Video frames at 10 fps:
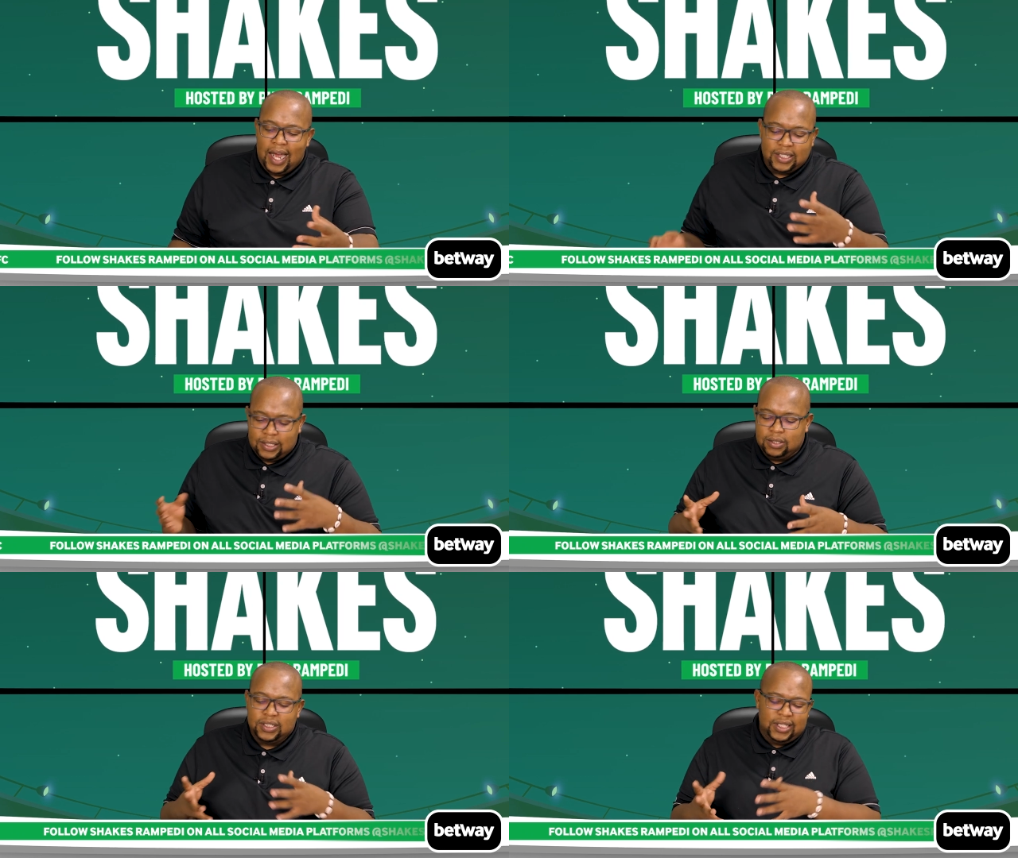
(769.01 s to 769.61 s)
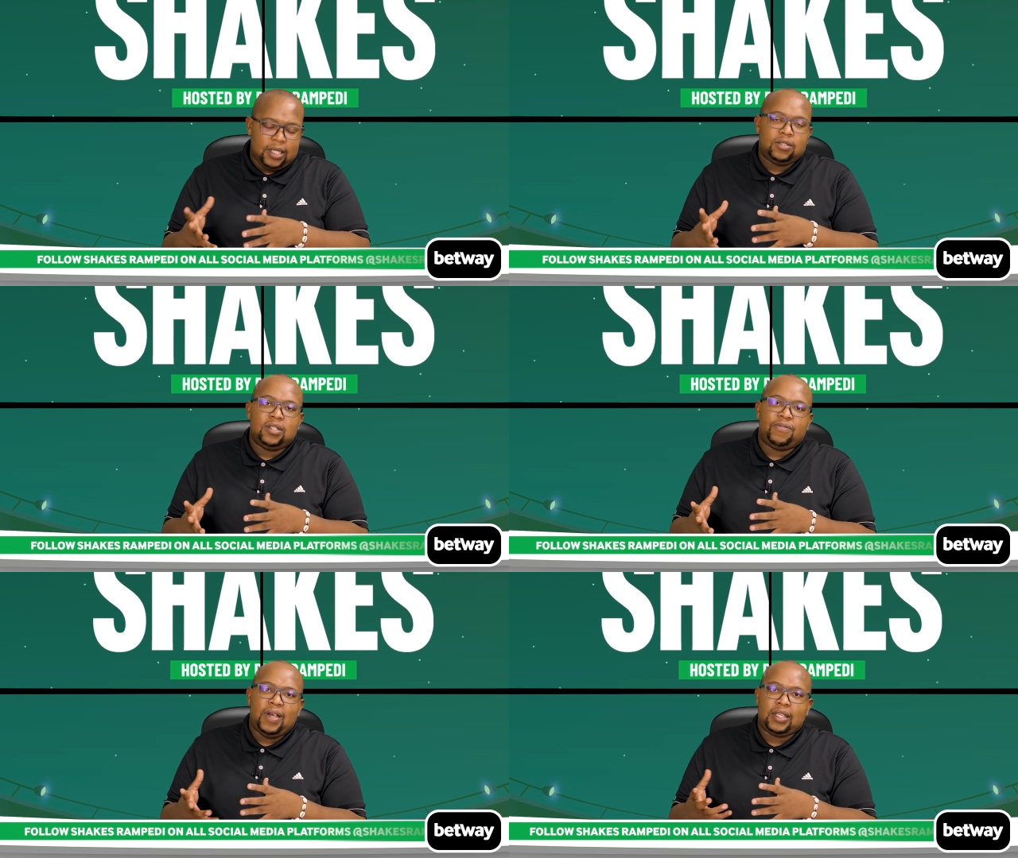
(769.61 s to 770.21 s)
I still stick to
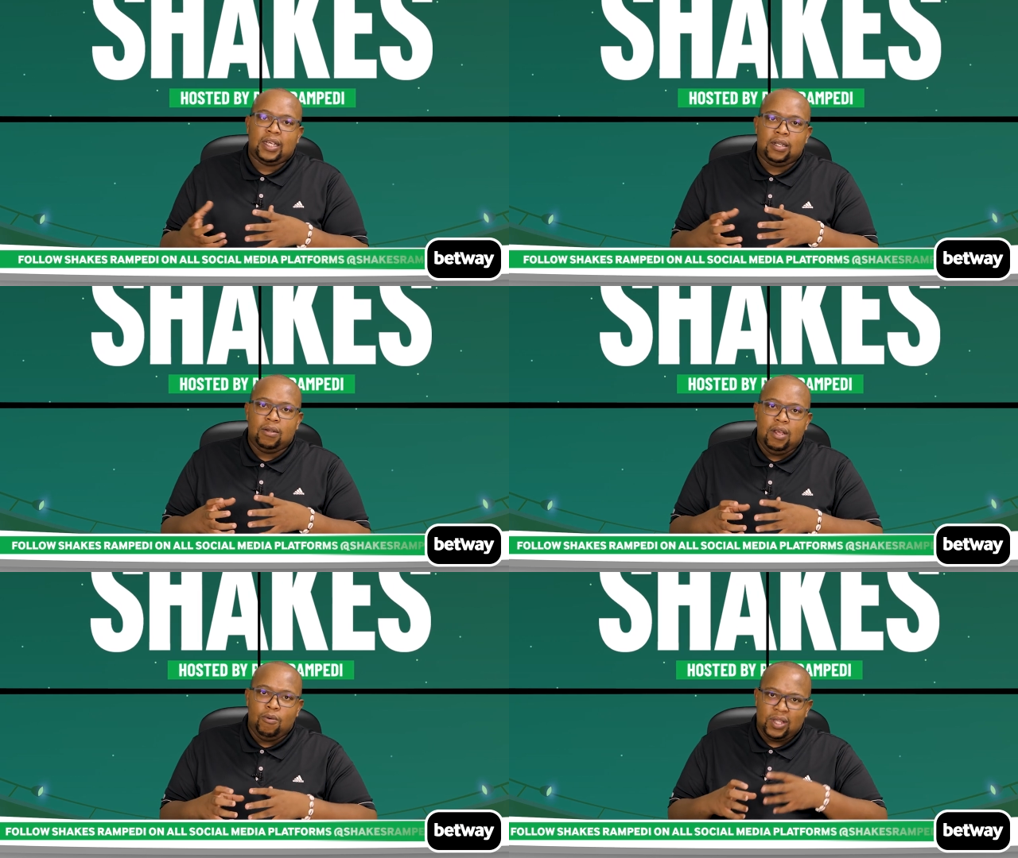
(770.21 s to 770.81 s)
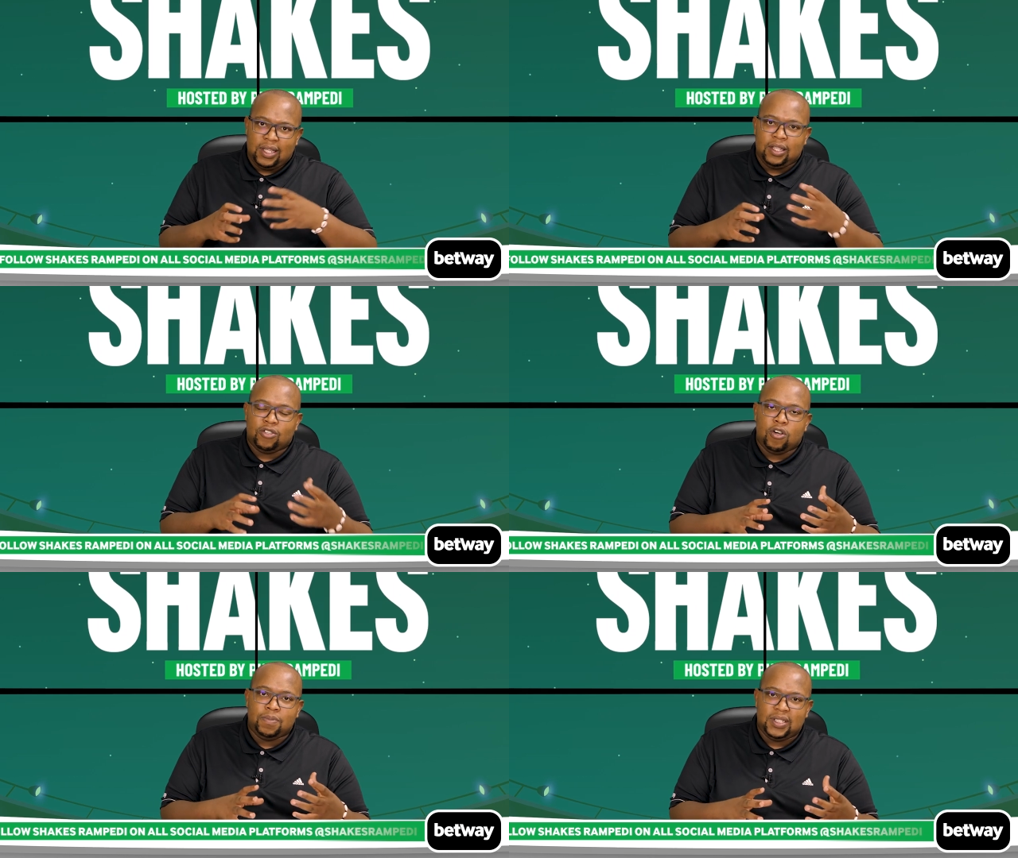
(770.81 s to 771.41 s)
the fact that within the
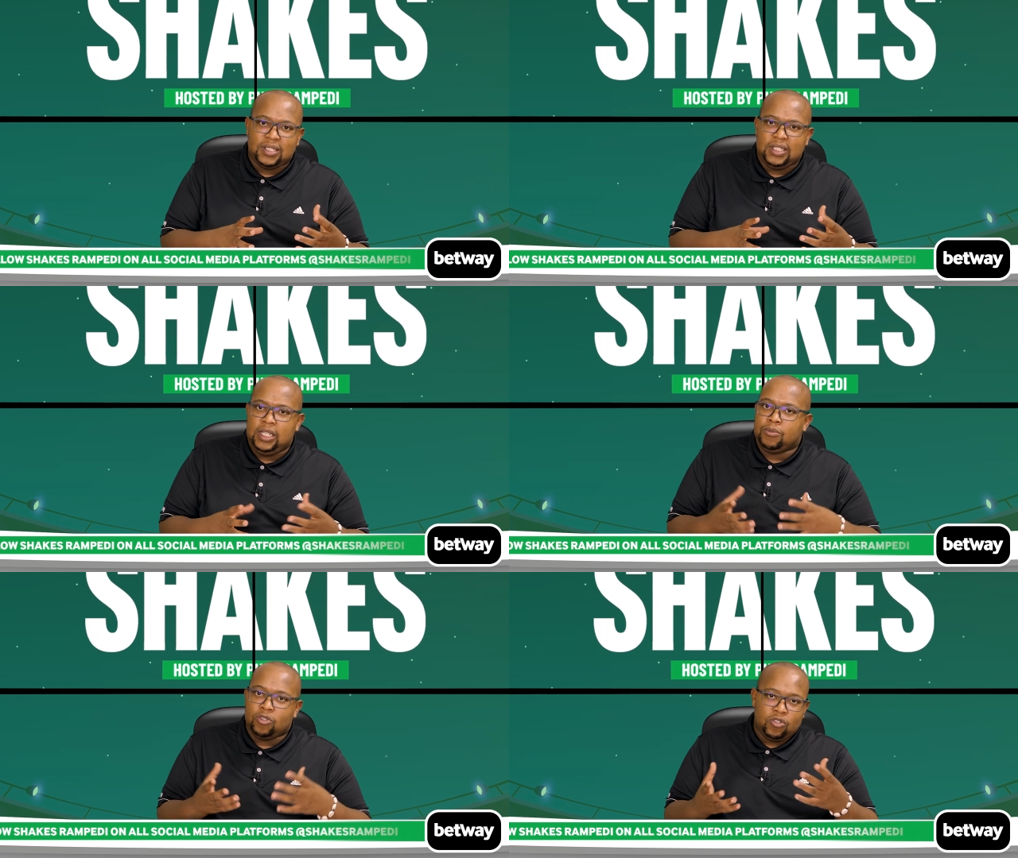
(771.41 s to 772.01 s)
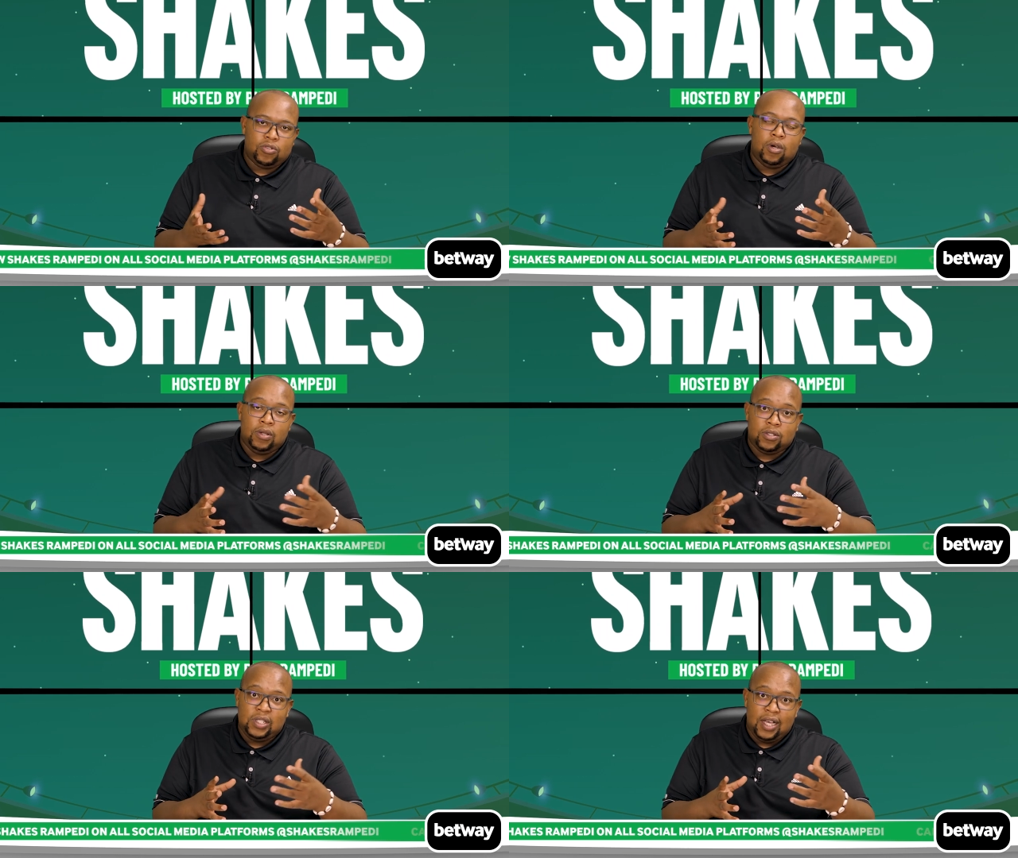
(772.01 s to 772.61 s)
top six teams,
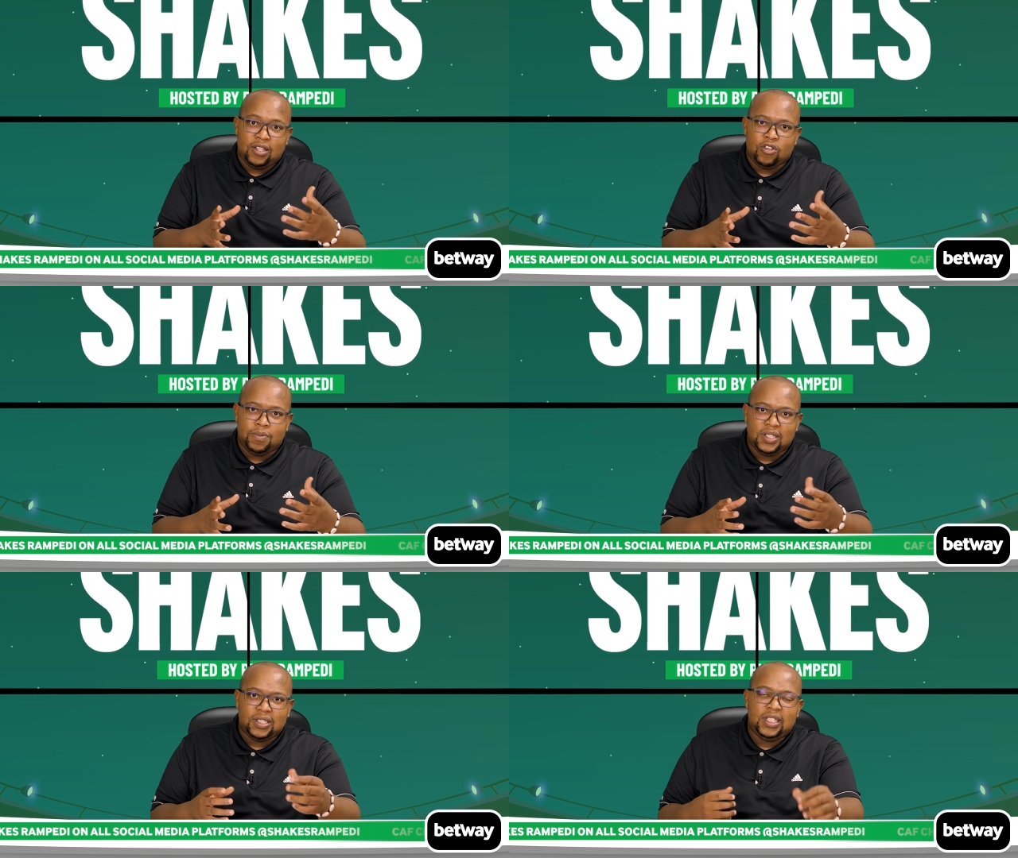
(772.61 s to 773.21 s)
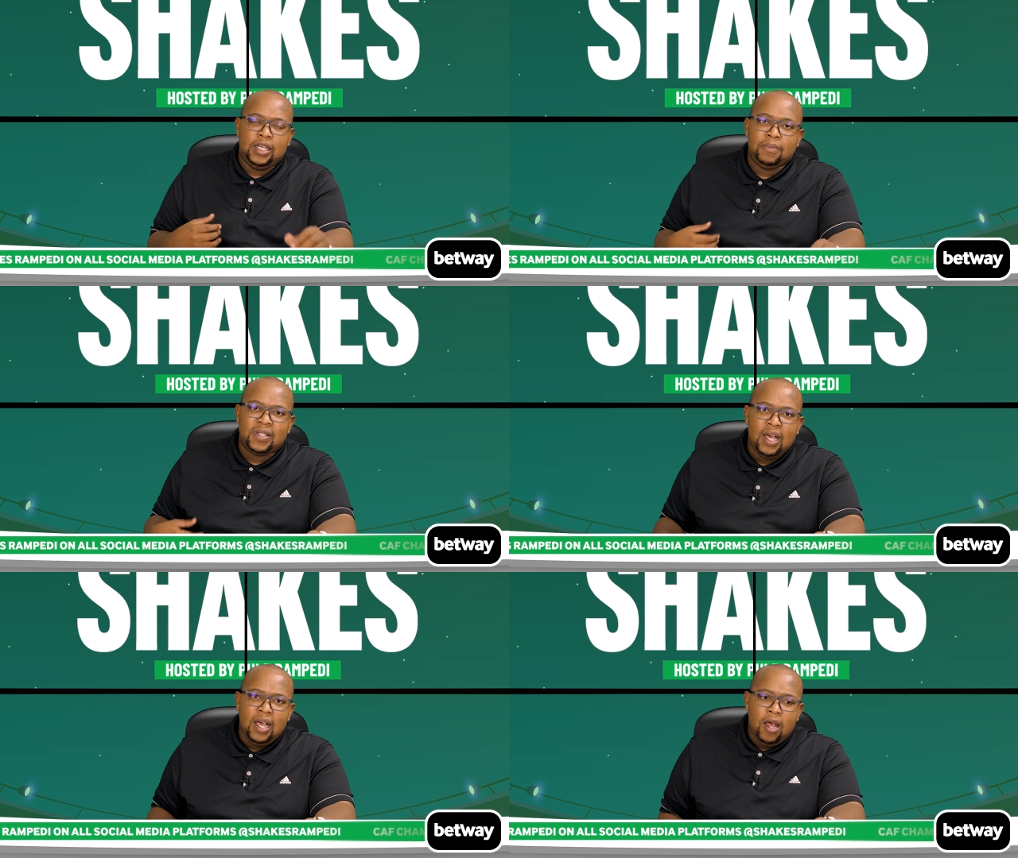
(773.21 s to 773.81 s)
the top six teams